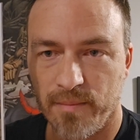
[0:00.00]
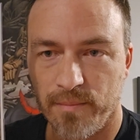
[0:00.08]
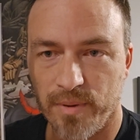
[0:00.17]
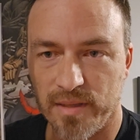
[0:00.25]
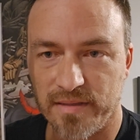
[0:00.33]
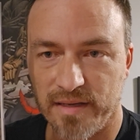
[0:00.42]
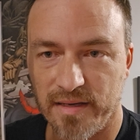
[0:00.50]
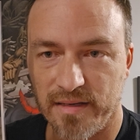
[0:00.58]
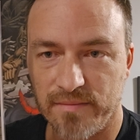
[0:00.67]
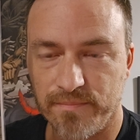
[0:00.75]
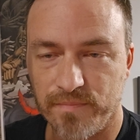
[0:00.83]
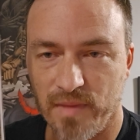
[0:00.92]
but
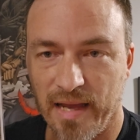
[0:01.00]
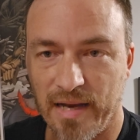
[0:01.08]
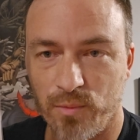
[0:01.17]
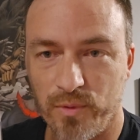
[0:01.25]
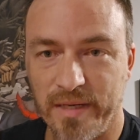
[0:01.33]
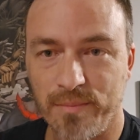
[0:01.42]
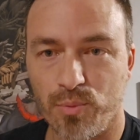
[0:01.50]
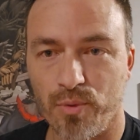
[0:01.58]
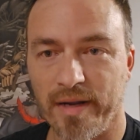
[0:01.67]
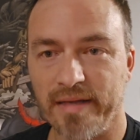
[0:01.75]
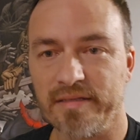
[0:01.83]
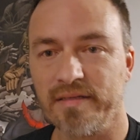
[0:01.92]
then I
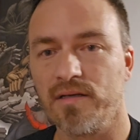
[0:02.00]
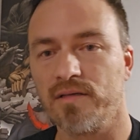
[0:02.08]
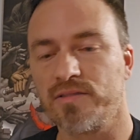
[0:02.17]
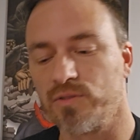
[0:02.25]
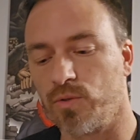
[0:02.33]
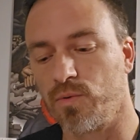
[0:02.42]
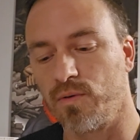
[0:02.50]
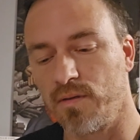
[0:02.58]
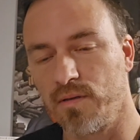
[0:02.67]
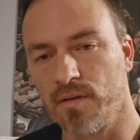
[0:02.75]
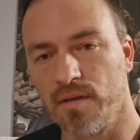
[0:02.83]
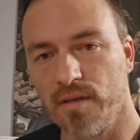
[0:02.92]
rebranded. So
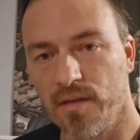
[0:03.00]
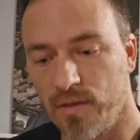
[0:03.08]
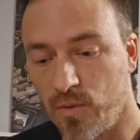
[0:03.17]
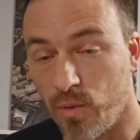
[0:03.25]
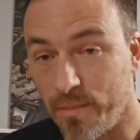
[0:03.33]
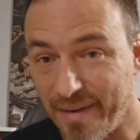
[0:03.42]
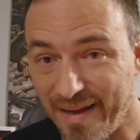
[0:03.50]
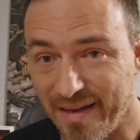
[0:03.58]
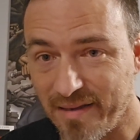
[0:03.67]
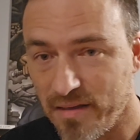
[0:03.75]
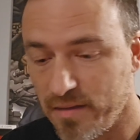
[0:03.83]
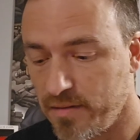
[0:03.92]
going
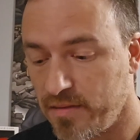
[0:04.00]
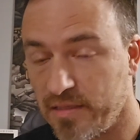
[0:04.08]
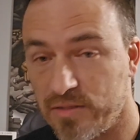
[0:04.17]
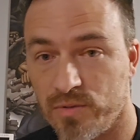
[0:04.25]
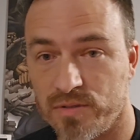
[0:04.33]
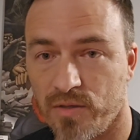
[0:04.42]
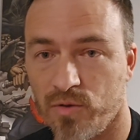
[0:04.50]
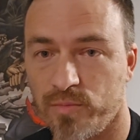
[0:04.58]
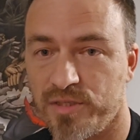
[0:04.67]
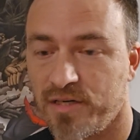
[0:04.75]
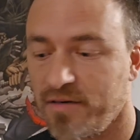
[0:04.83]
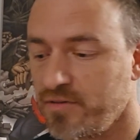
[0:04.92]
back, this was a
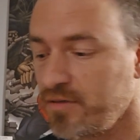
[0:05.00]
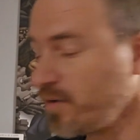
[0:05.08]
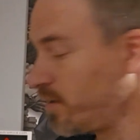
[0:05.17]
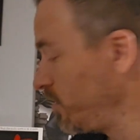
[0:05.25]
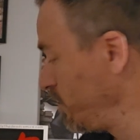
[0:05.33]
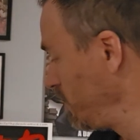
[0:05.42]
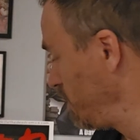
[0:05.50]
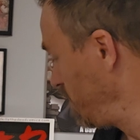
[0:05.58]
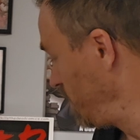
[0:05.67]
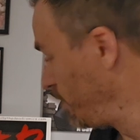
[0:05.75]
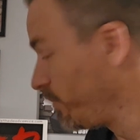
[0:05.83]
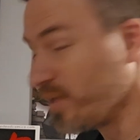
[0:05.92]
homage cover,
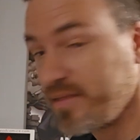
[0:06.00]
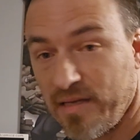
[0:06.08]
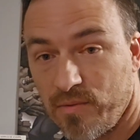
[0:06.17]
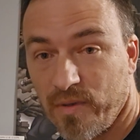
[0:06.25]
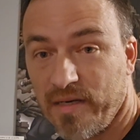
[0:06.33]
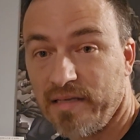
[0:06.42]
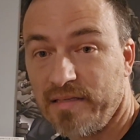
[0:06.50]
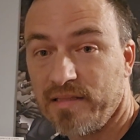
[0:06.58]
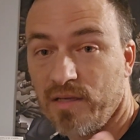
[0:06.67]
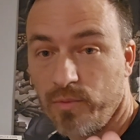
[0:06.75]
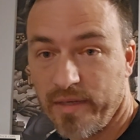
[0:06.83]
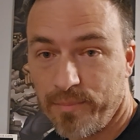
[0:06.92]
but then when I did
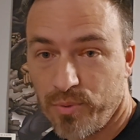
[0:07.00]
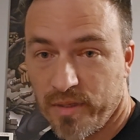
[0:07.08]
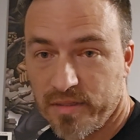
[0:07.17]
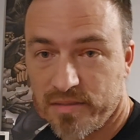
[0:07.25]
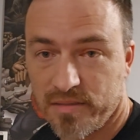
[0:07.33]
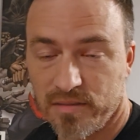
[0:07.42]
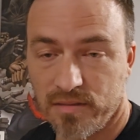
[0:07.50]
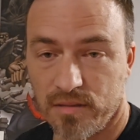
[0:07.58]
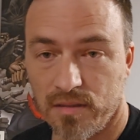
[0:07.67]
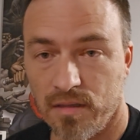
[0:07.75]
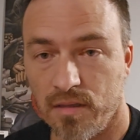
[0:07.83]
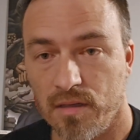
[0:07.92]
the reprints,
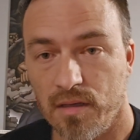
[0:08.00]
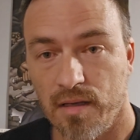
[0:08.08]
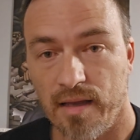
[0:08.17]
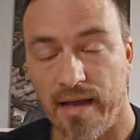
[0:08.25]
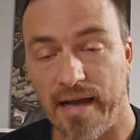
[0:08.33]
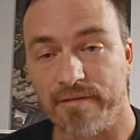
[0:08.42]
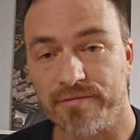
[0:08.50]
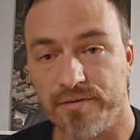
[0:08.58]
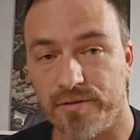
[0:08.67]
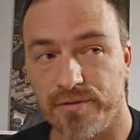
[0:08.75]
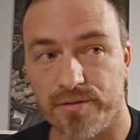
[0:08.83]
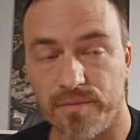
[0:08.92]

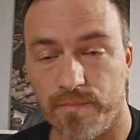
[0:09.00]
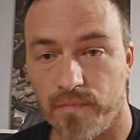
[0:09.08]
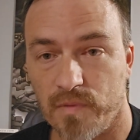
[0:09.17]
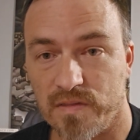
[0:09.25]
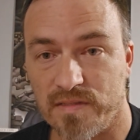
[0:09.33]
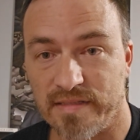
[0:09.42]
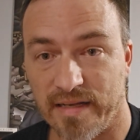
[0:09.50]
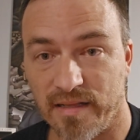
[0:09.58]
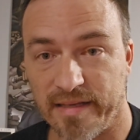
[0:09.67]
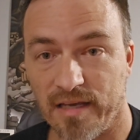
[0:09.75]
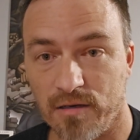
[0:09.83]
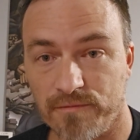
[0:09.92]
after
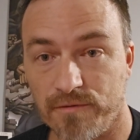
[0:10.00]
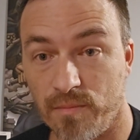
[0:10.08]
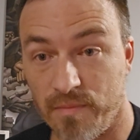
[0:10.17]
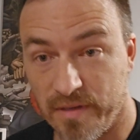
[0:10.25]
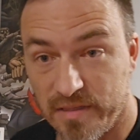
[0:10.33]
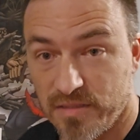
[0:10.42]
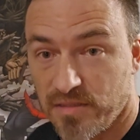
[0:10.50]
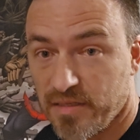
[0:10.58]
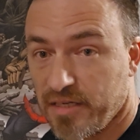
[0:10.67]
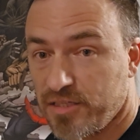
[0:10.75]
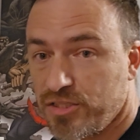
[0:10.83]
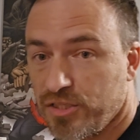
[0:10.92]
selling out from this
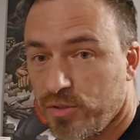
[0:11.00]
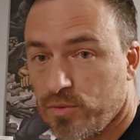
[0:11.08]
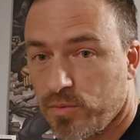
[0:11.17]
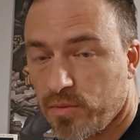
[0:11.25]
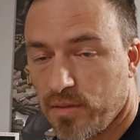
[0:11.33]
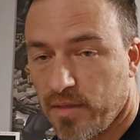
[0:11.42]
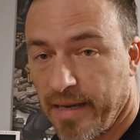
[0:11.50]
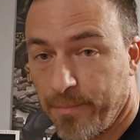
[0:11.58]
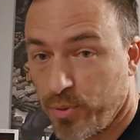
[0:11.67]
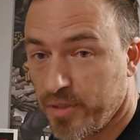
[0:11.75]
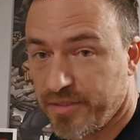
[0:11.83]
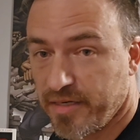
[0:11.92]
issue, I
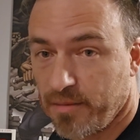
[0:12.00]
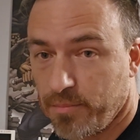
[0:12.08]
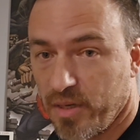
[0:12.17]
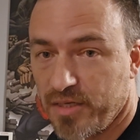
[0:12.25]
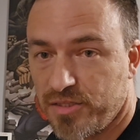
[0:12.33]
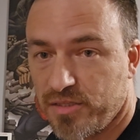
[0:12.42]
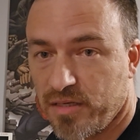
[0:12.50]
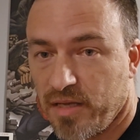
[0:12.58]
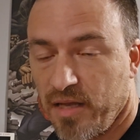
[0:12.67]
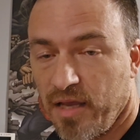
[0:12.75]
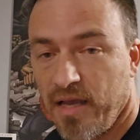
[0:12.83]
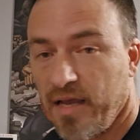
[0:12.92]
printed a bunch.
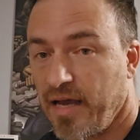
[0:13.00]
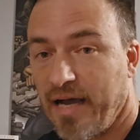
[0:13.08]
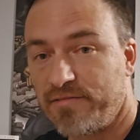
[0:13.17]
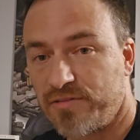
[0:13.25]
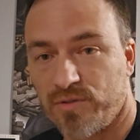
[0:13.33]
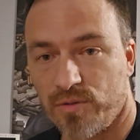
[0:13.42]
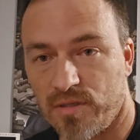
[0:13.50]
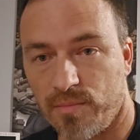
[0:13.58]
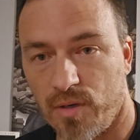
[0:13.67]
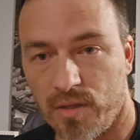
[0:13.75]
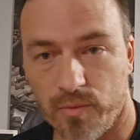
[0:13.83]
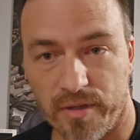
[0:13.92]
I've sold them
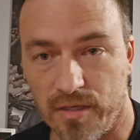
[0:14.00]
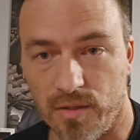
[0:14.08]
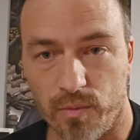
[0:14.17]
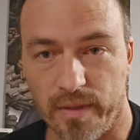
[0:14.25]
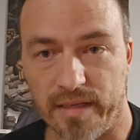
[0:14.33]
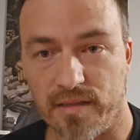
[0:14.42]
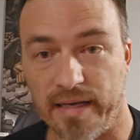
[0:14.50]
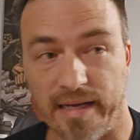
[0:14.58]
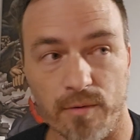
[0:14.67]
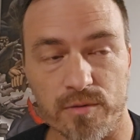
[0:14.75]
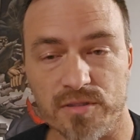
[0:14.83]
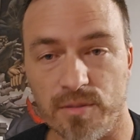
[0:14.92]
all within a week. Like, I
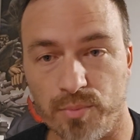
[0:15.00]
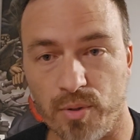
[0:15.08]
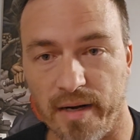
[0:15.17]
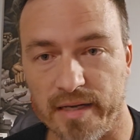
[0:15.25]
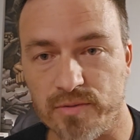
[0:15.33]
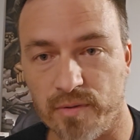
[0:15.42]
was surprised